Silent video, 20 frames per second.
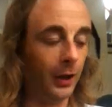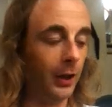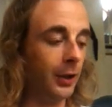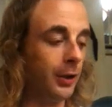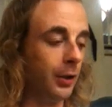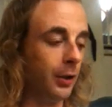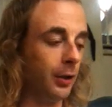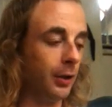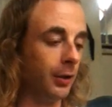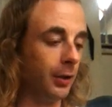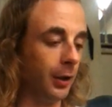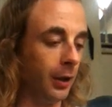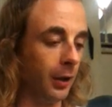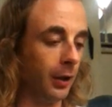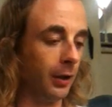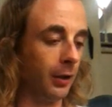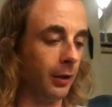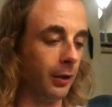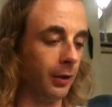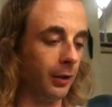I just
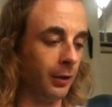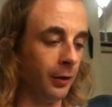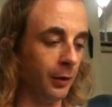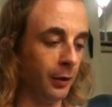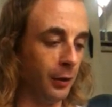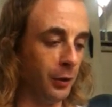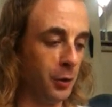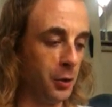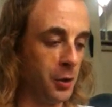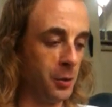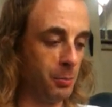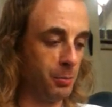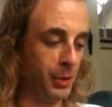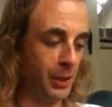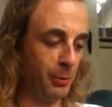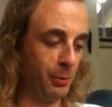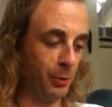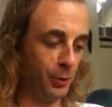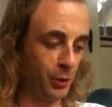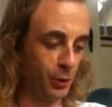think that
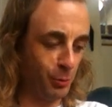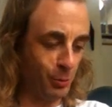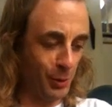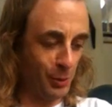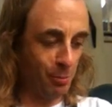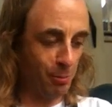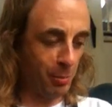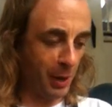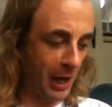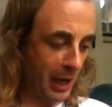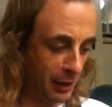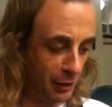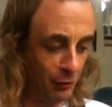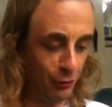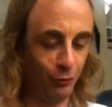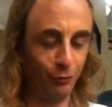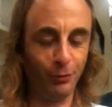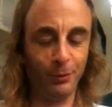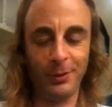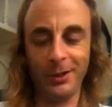people should be
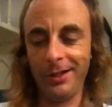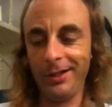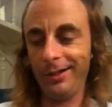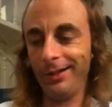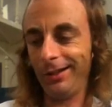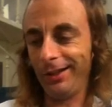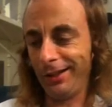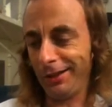banned from it.